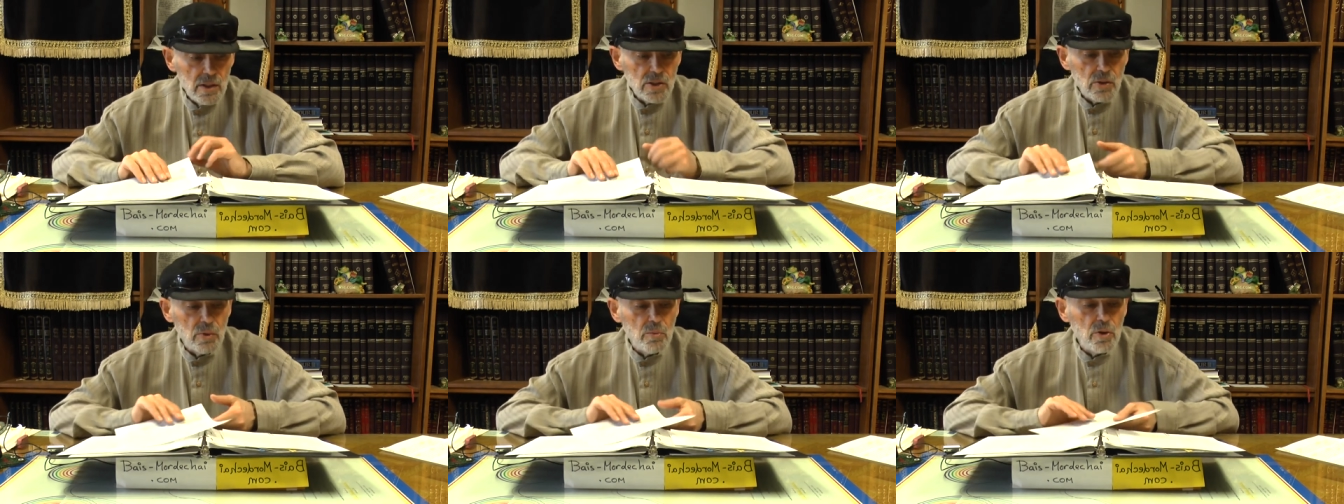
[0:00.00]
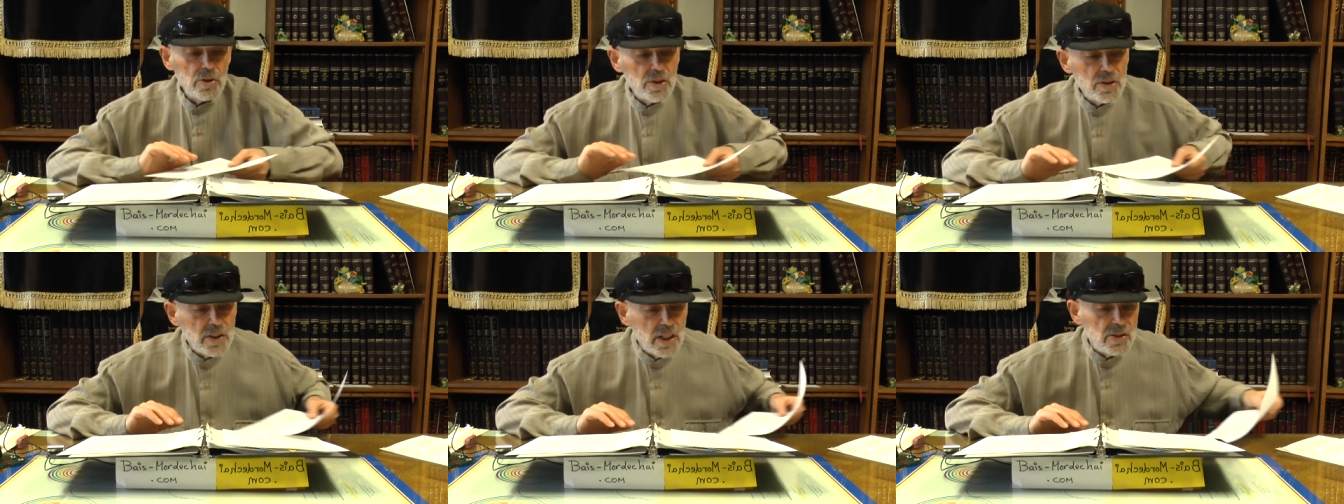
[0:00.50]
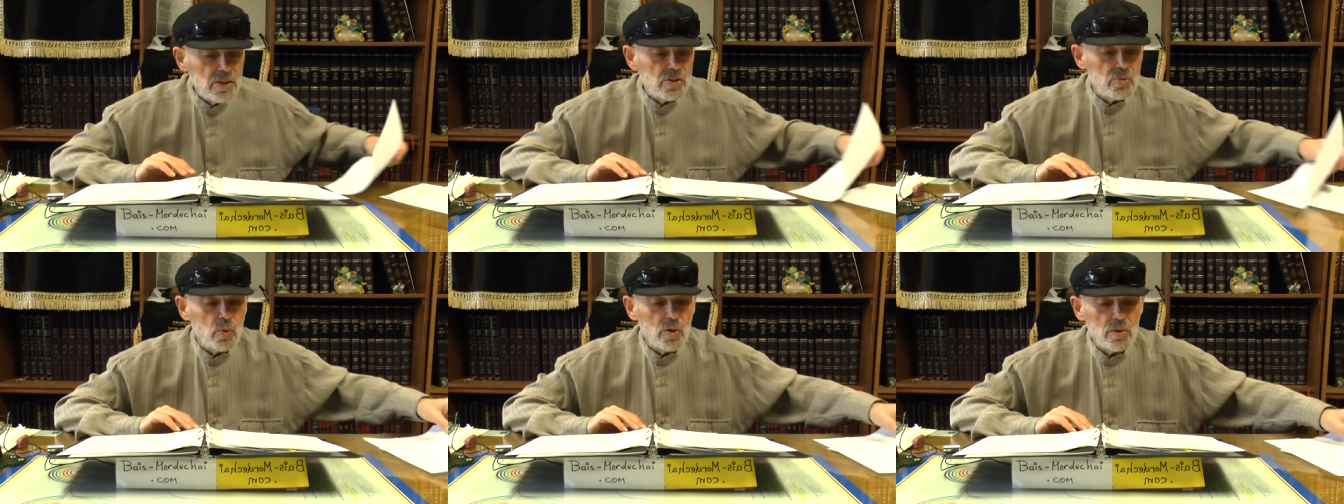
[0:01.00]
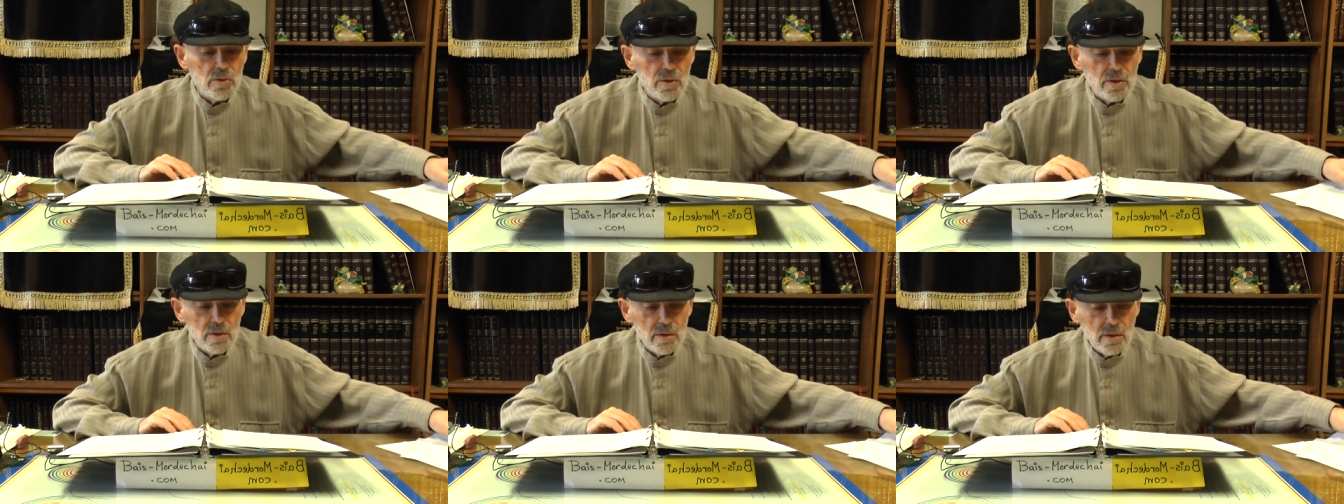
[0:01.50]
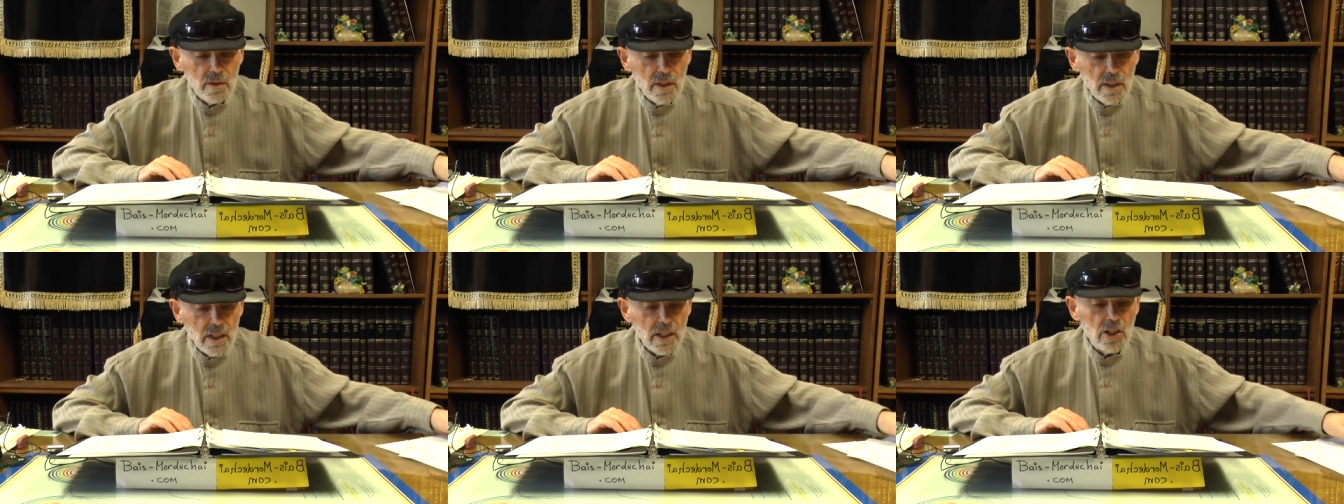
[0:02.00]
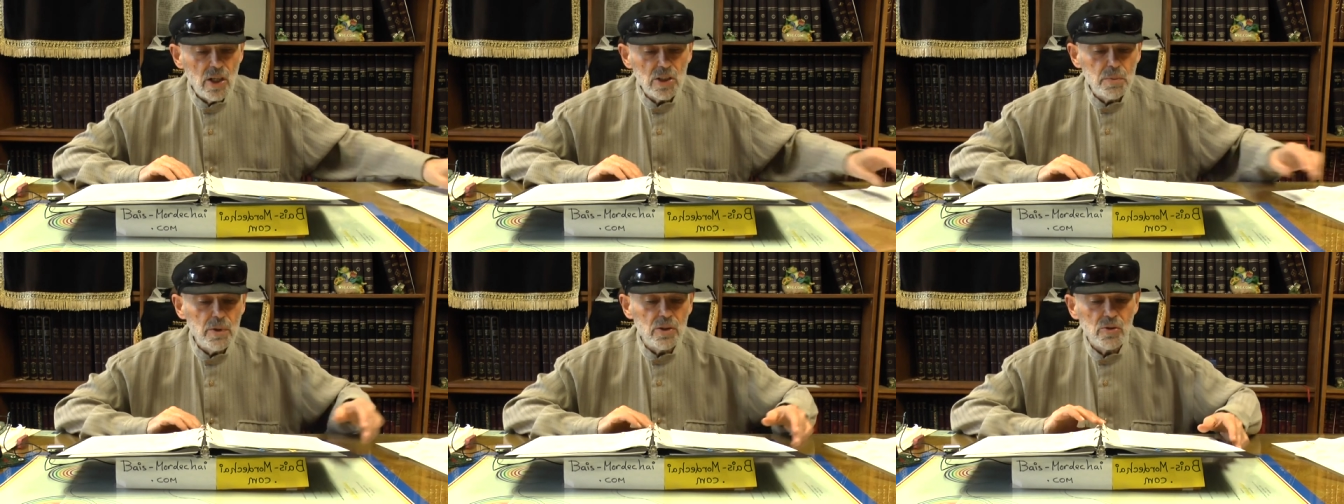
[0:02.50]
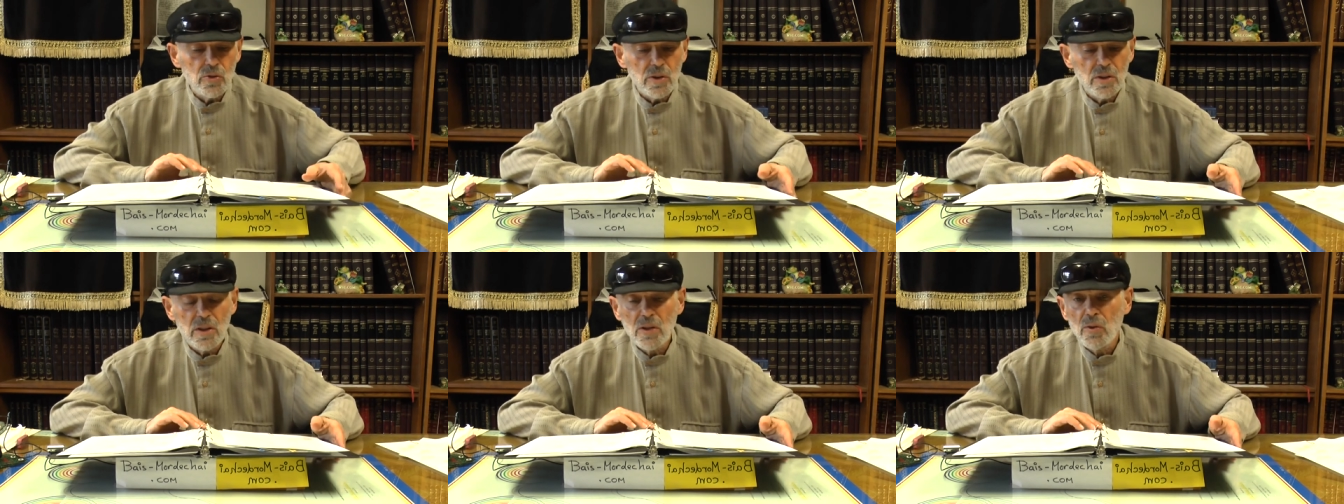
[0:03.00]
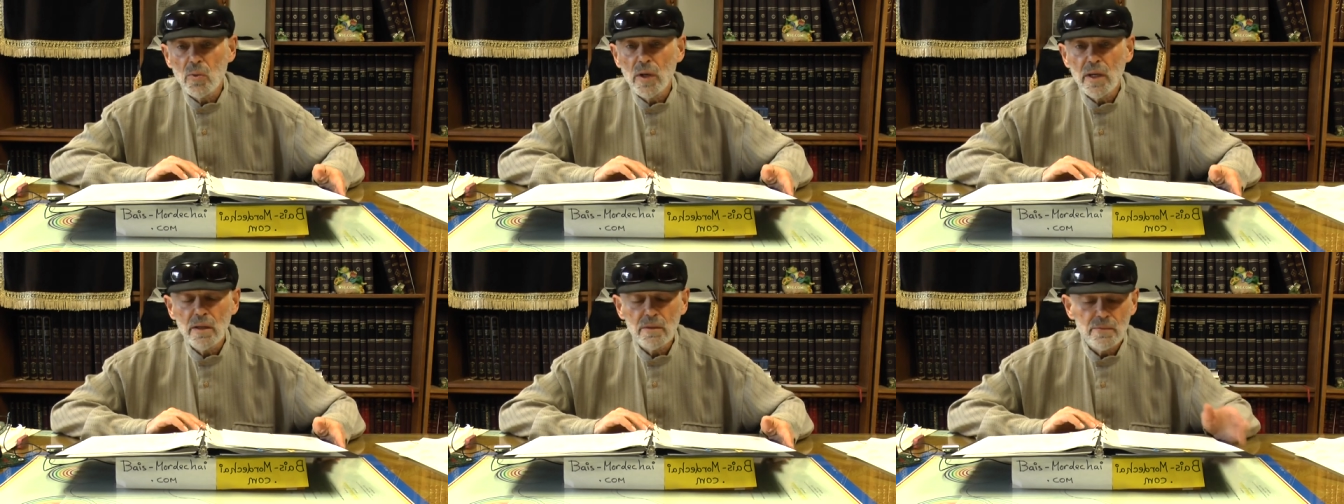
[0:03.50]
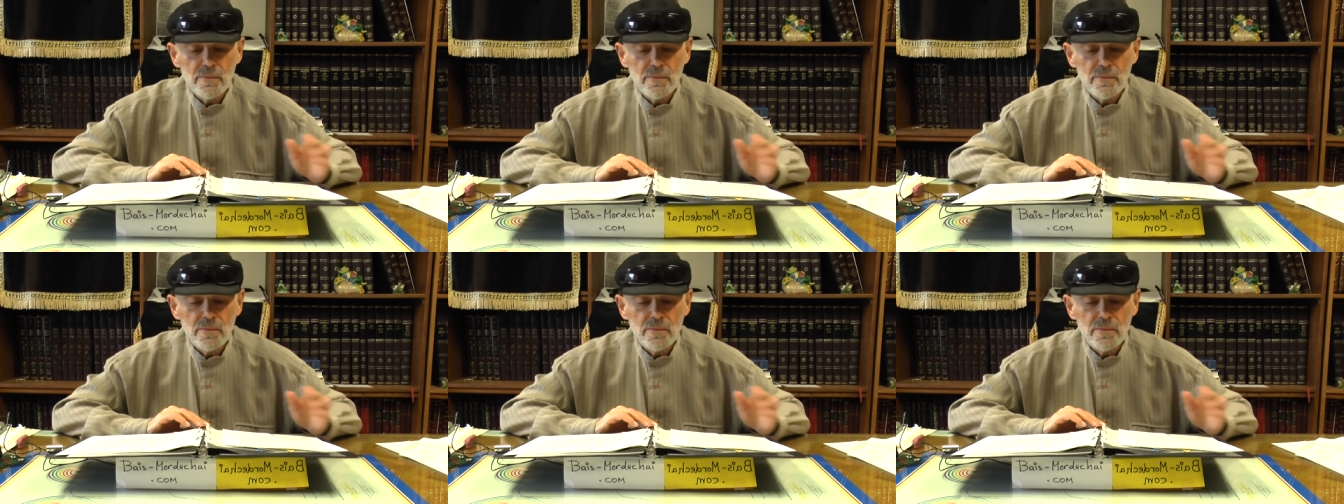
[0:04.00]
So when Moshe says his words, it can also be understood another way.